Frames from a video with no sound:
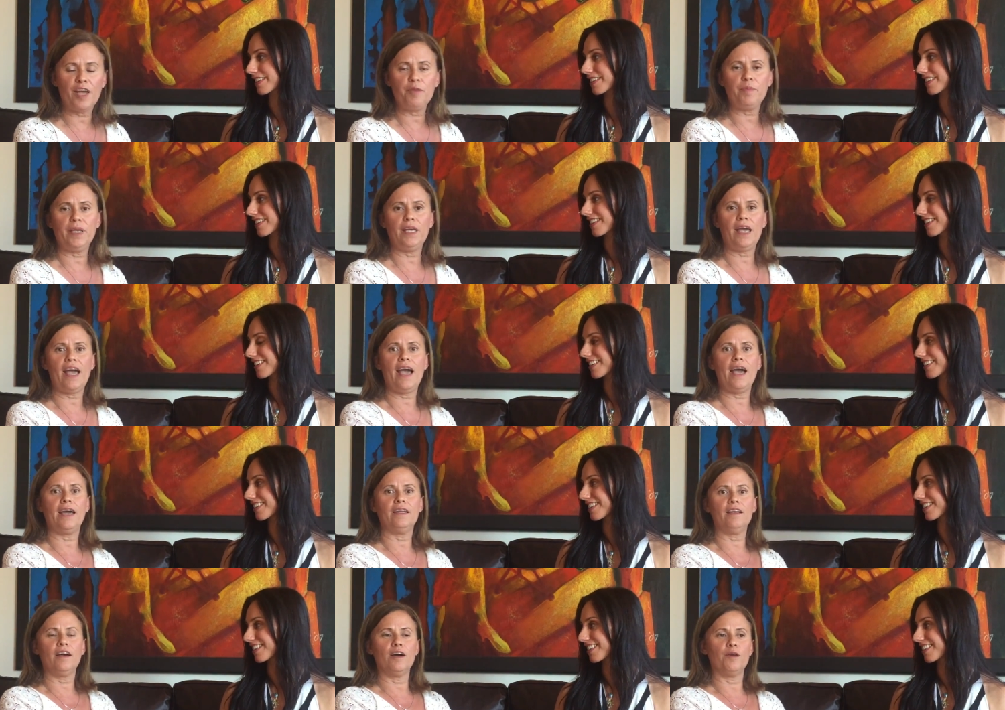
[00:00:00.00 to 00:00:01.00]
Speaker 1: find me
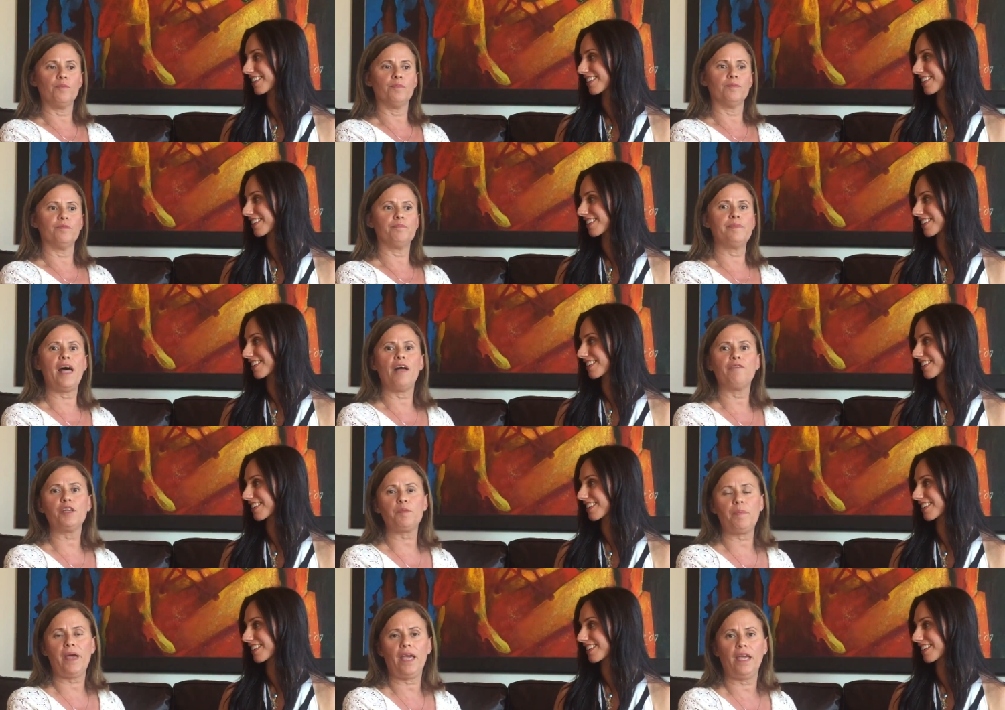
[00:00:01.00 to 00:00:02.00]
at um,
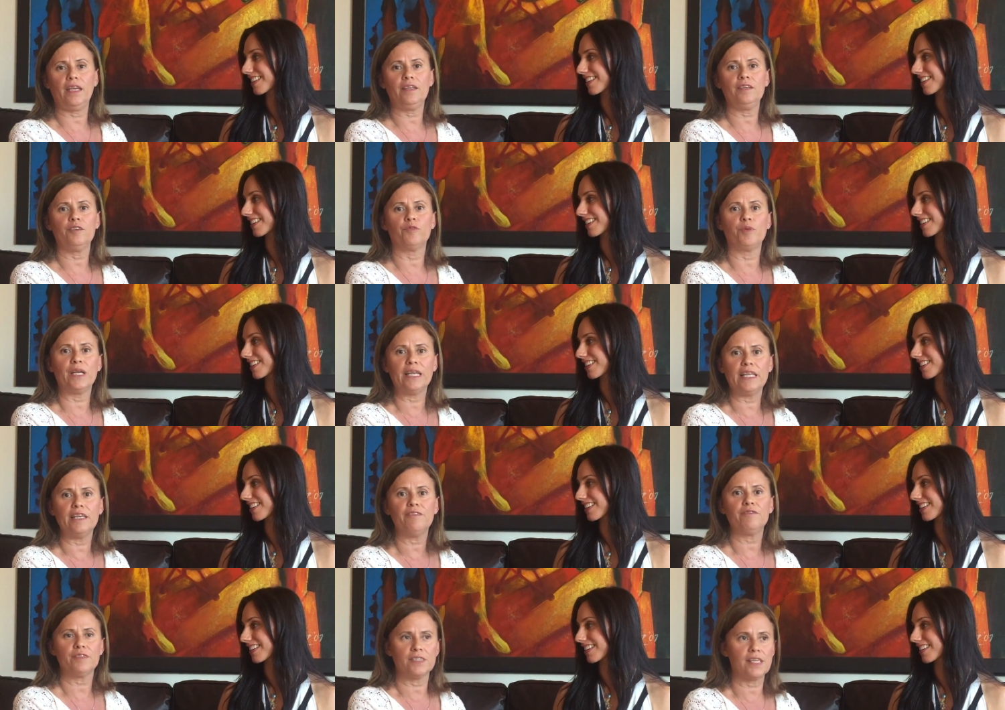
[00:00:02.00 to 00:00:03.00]

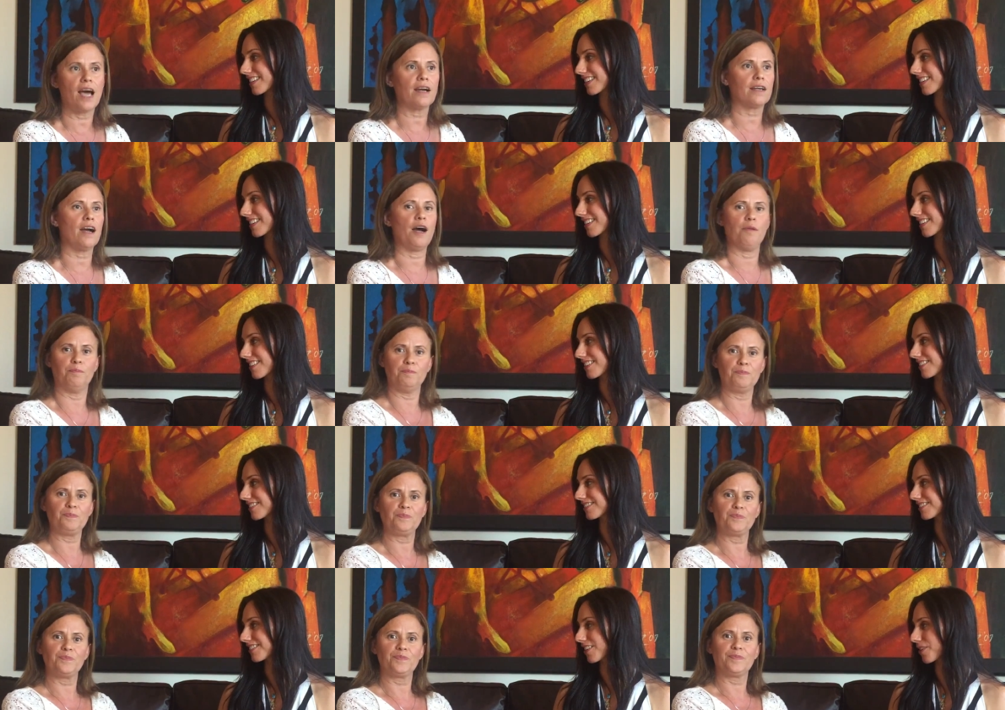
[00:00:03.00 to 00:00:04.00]
pelvicpainrelief.com.
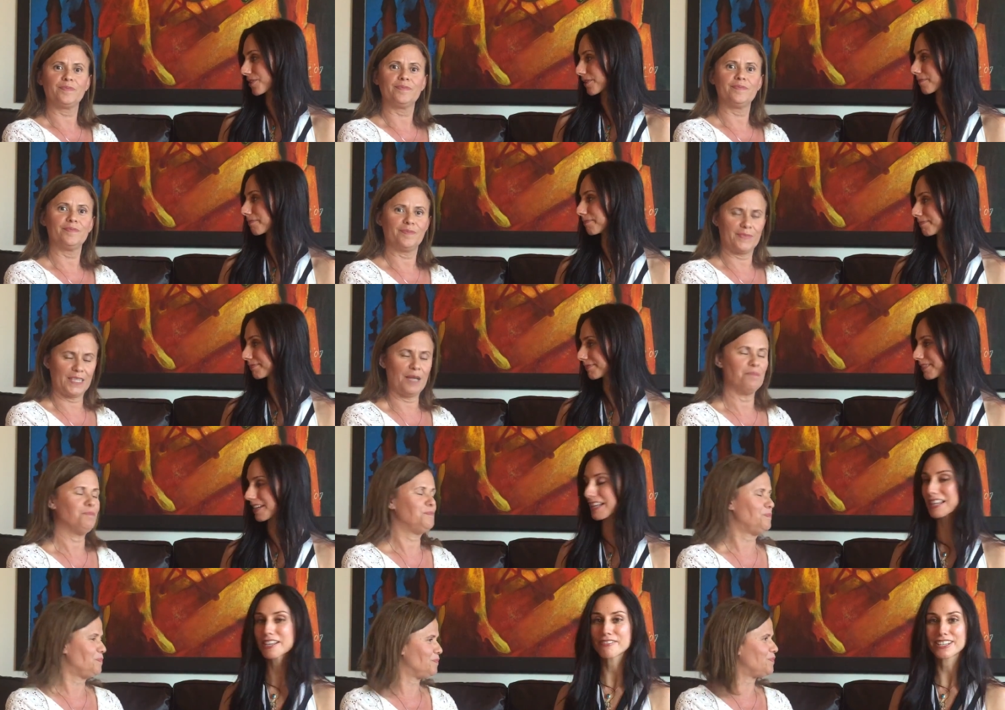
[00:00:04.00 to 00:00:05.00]
Awesome. Yeah. I
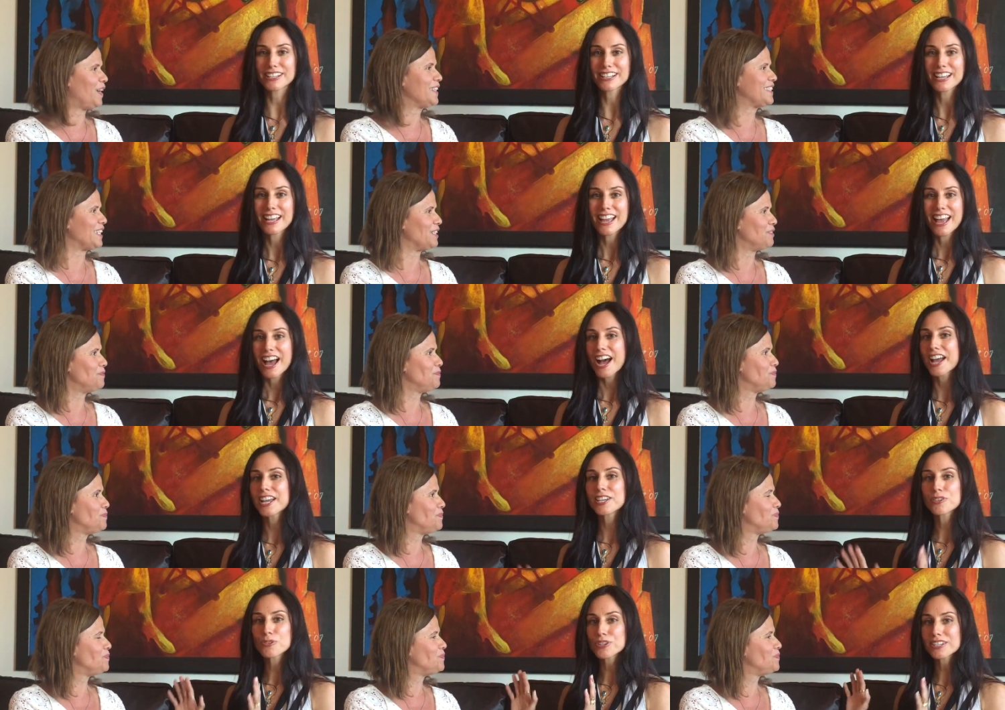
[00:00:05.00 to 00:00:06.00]
love it. Right
Speaker 2: I
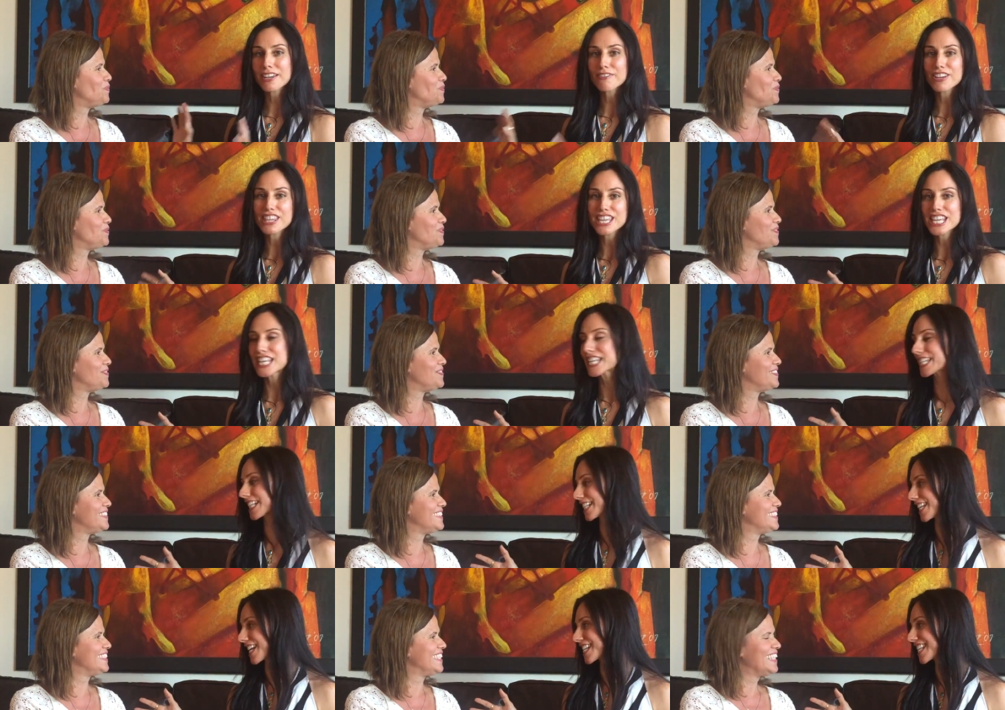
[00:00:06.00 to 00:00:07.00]
endorse everything Isa
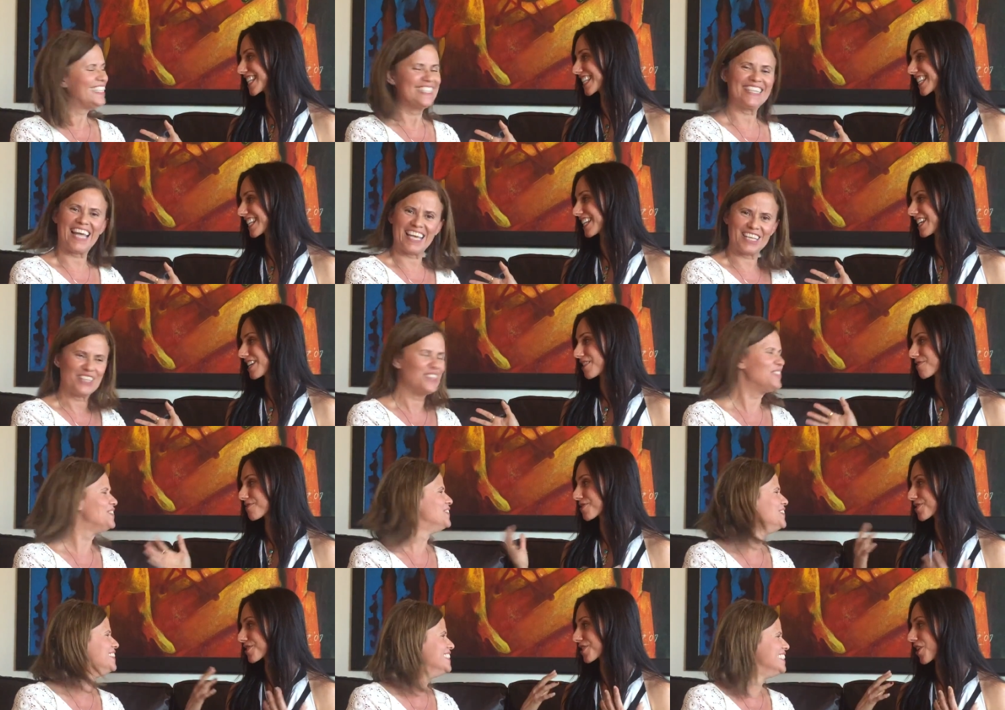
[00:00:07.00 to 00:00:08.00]
does. Thank you.
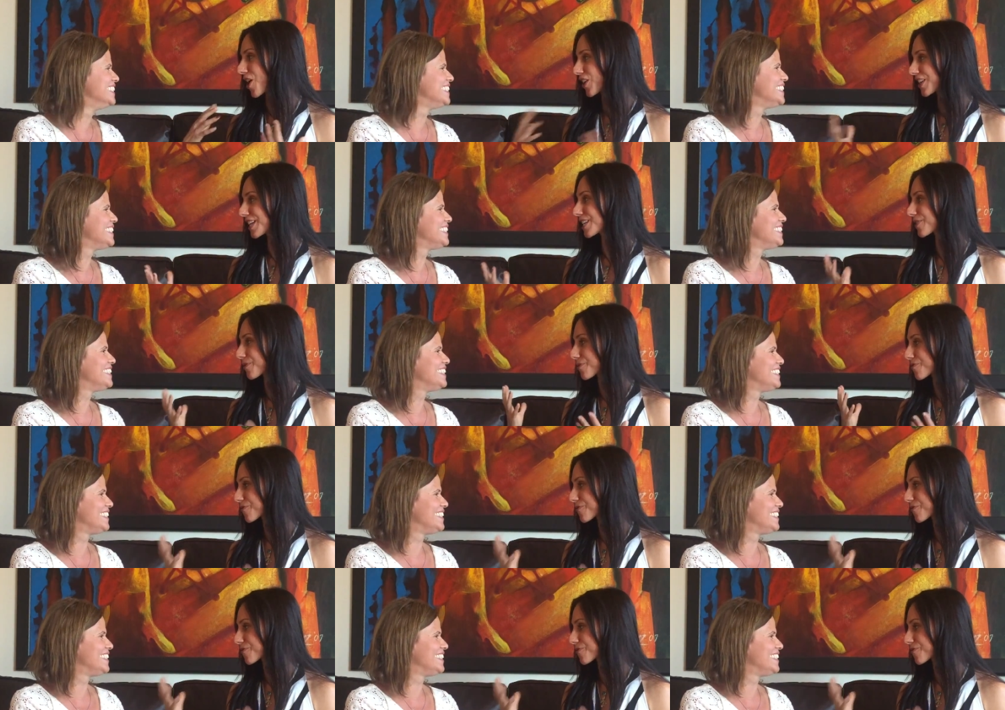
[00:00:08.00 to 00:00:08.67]
We're colleagues, we're